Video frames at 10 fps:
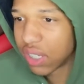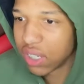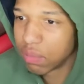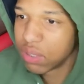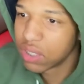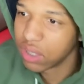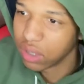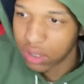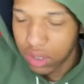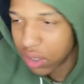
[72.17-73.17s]
yeah, let me see.
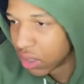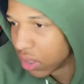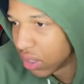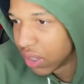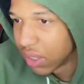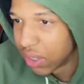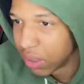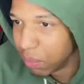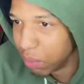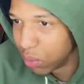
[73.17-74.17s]

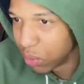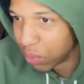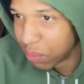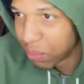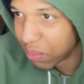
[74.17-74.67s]
Boom.